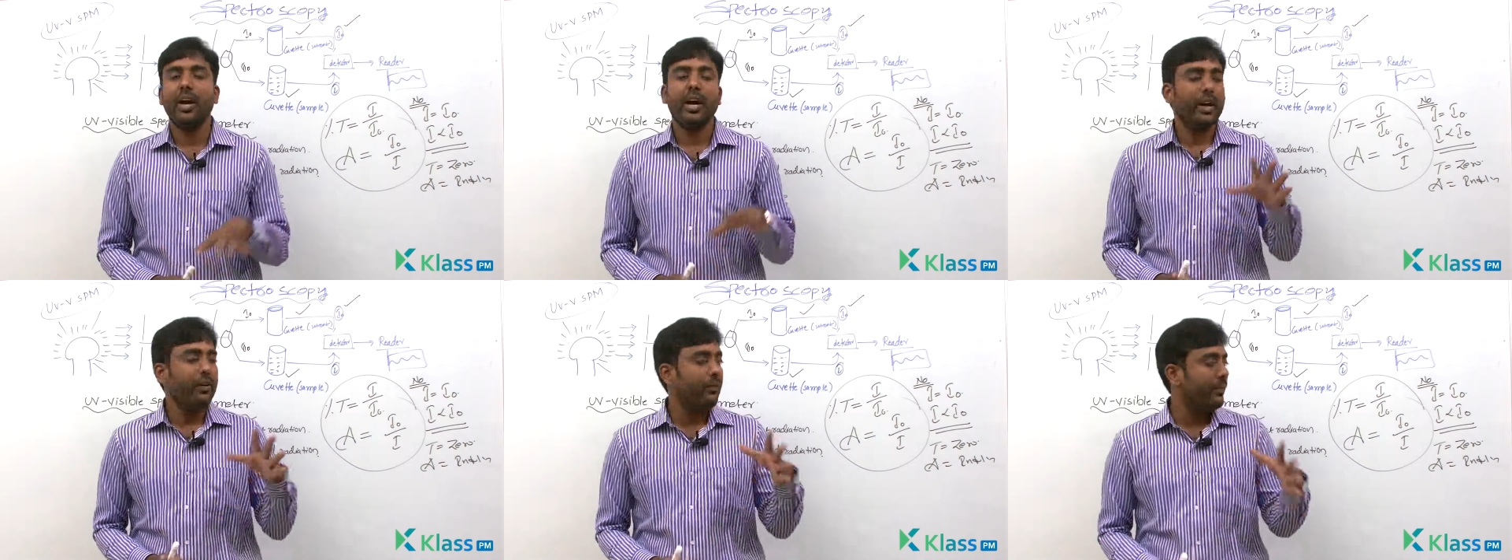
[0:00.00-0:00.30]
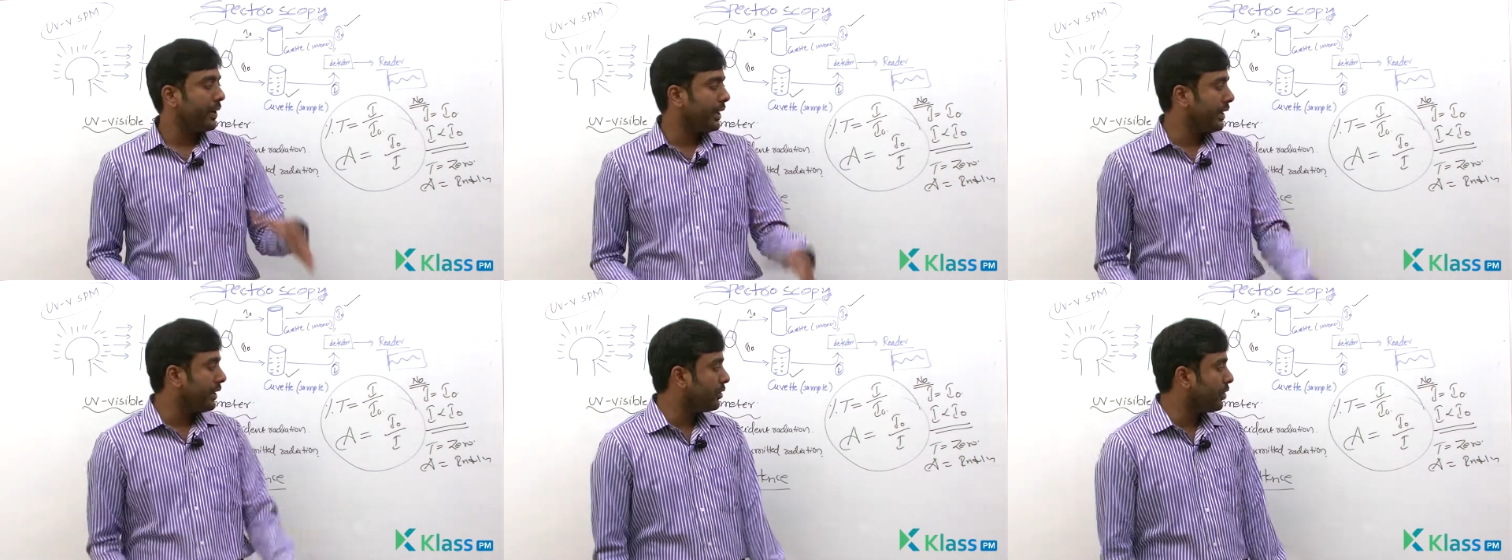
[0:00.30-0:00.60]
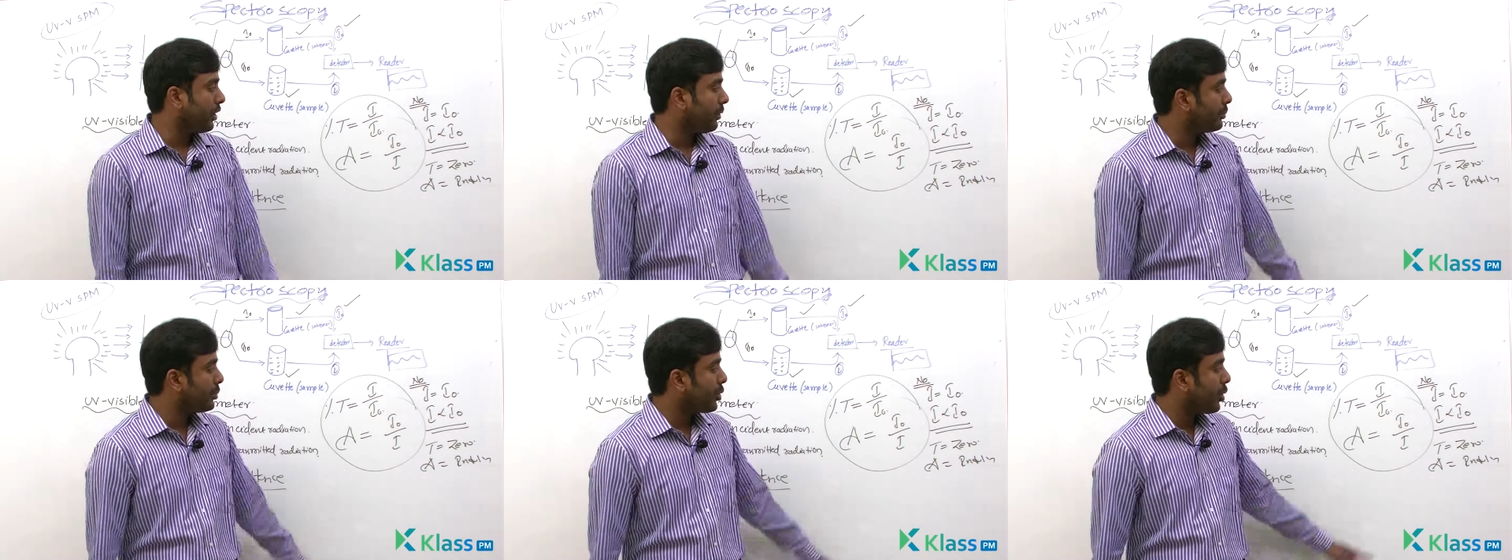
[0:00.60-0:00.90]
If it is
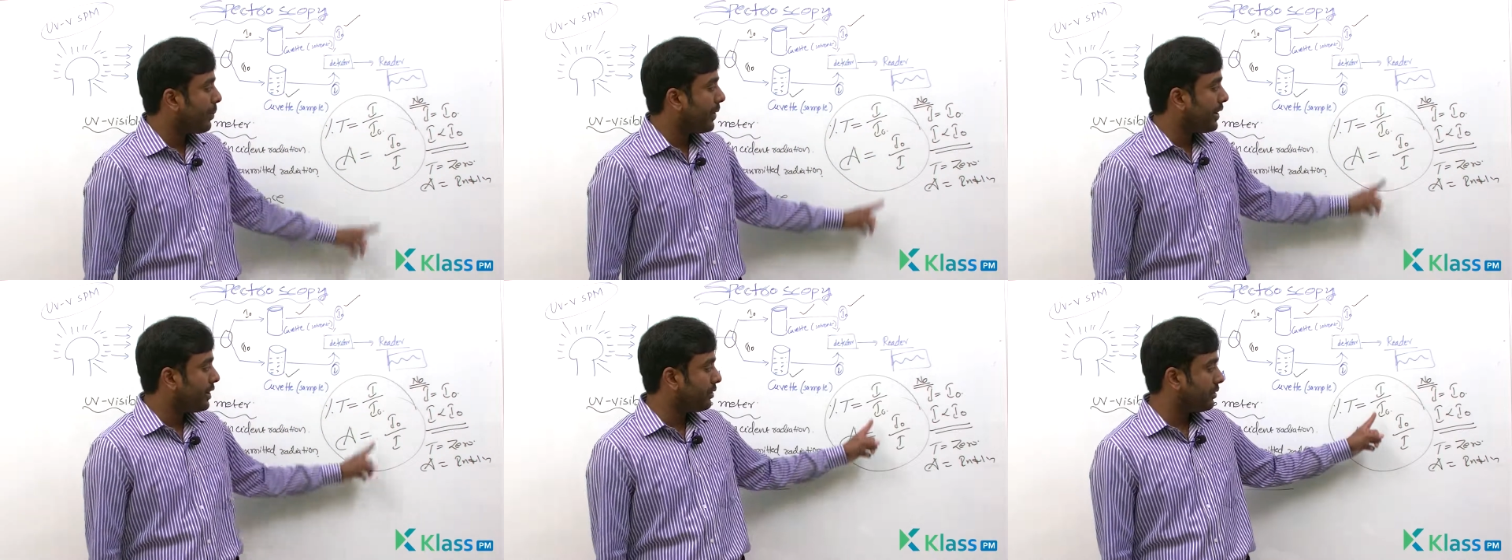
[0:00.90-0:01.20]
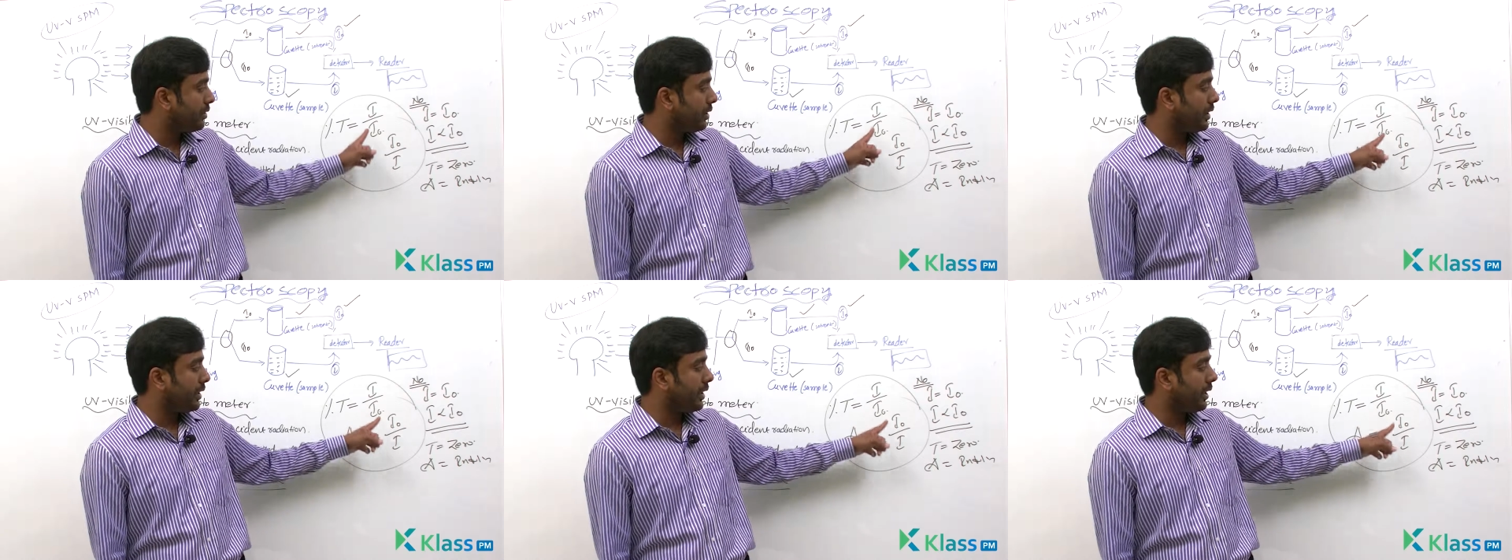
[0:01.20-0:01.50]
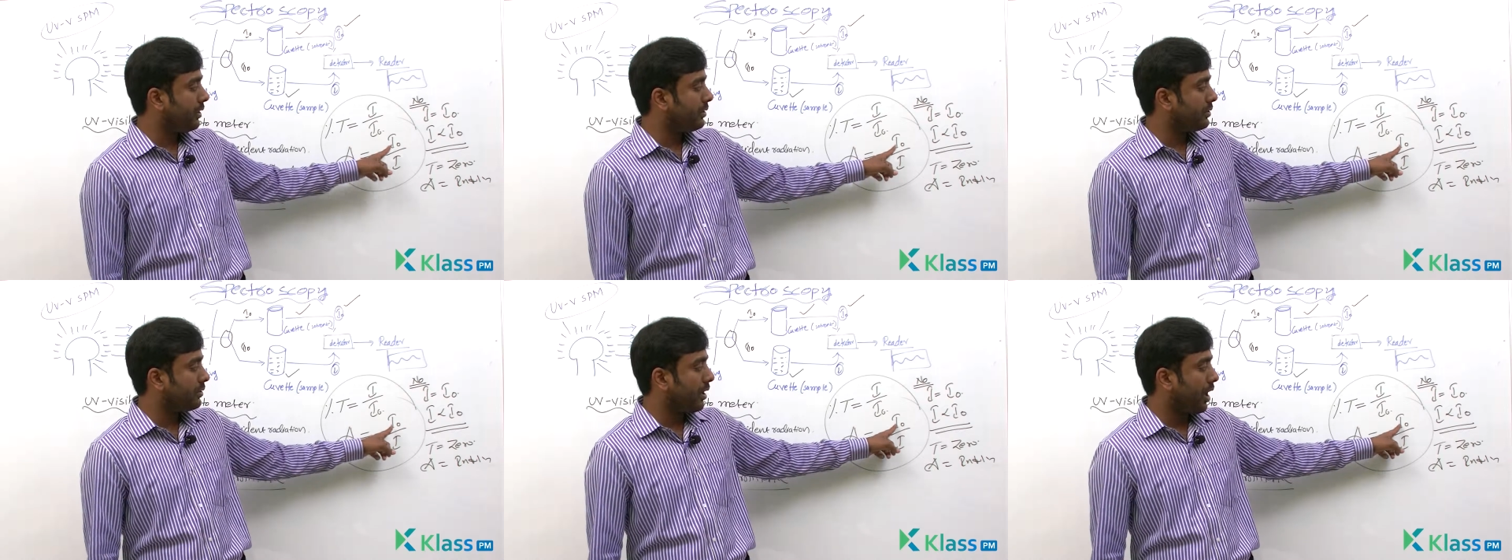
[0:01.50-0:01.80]
absorbance, it
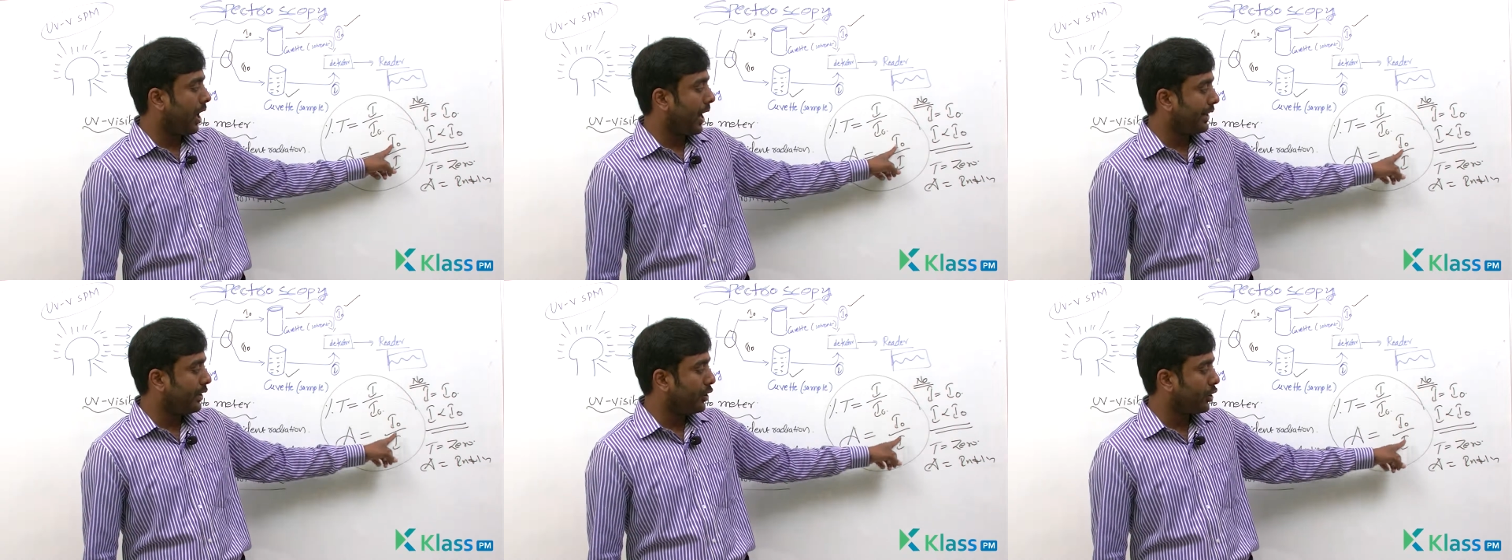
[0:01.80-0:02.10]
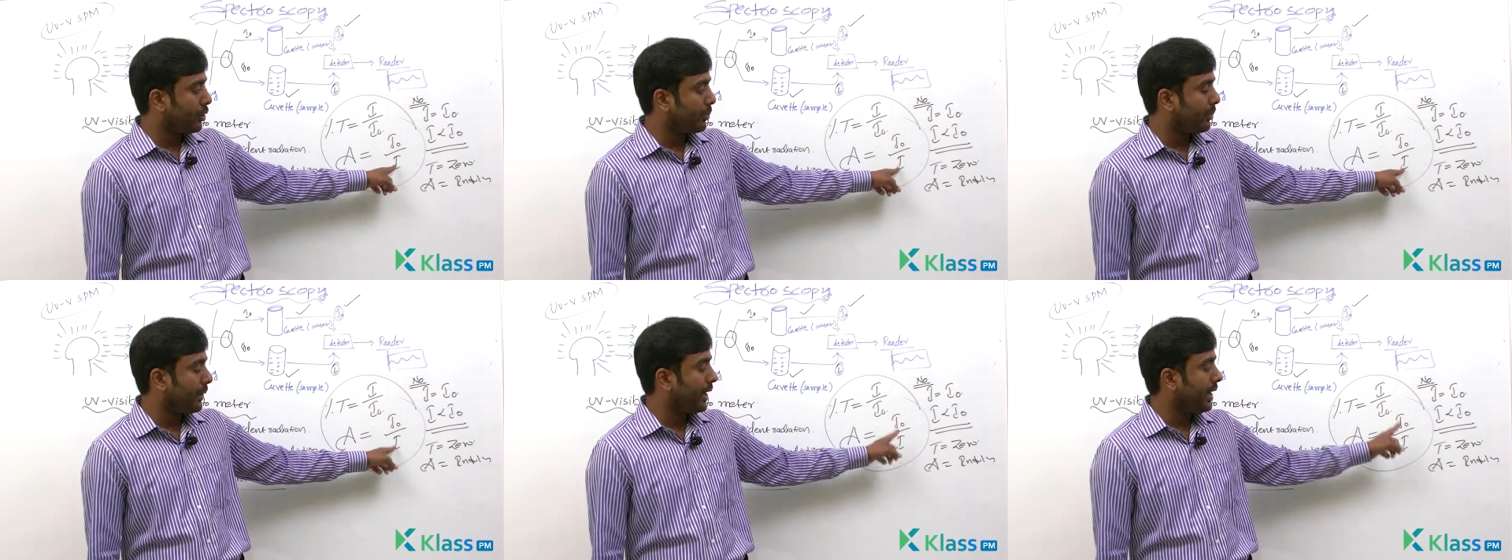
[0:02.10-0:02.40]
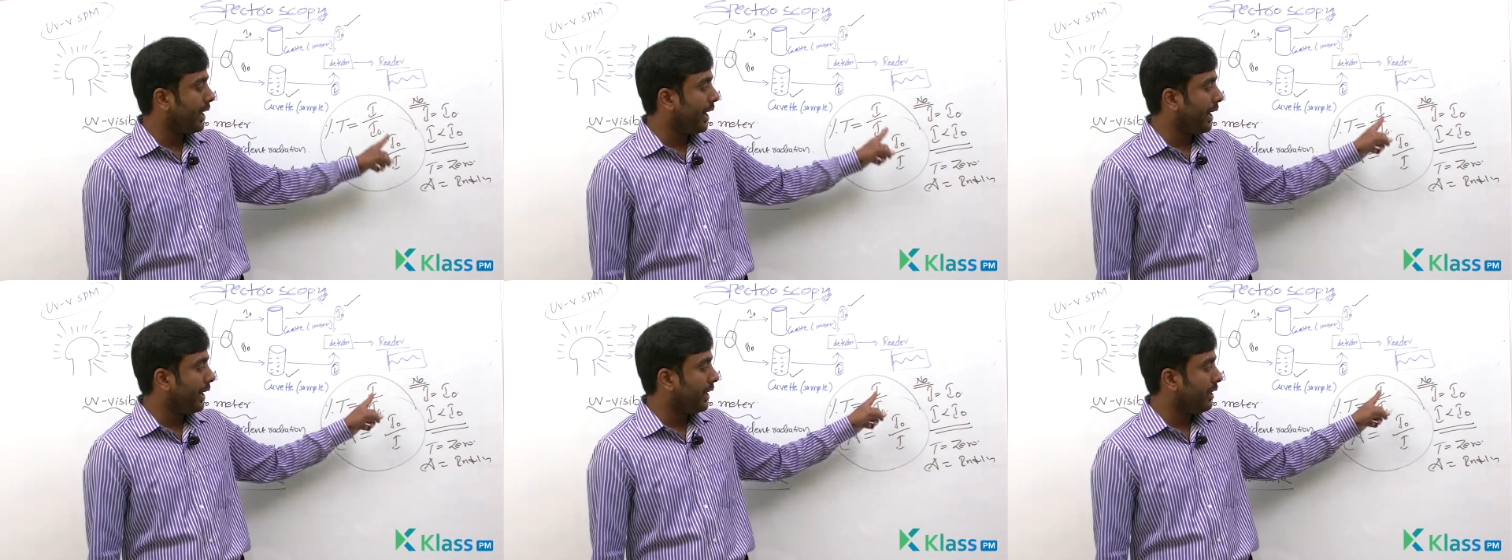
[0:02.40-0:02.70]
is I naught by
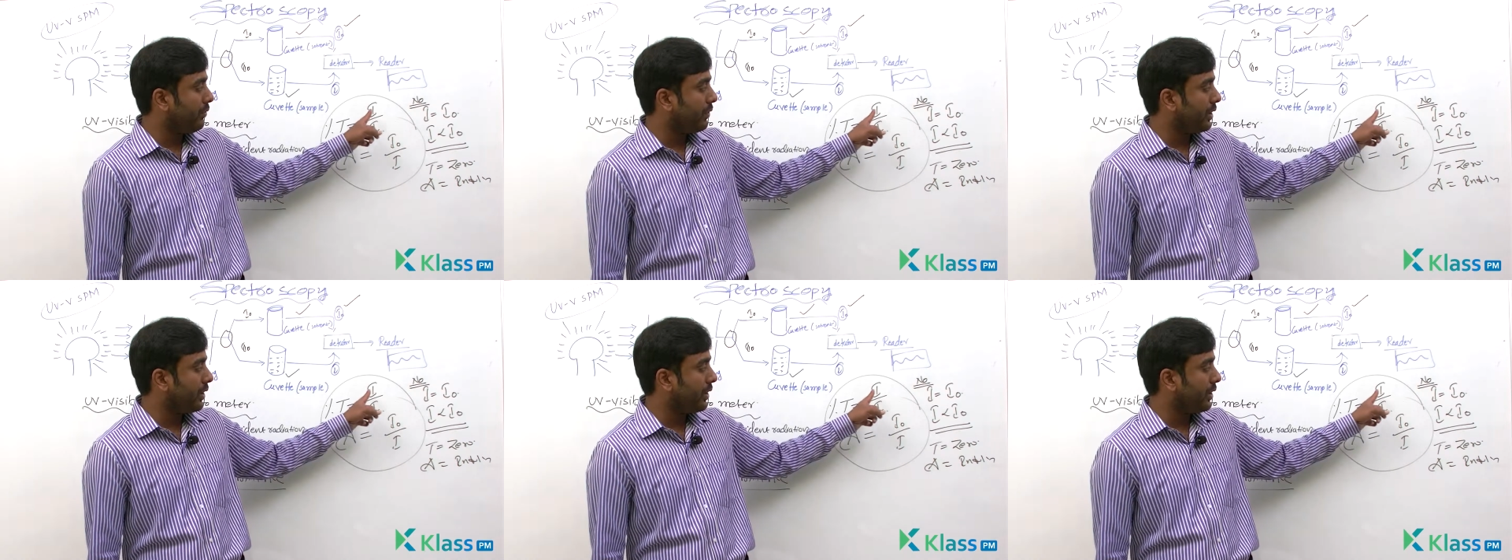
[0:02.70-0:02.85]
I.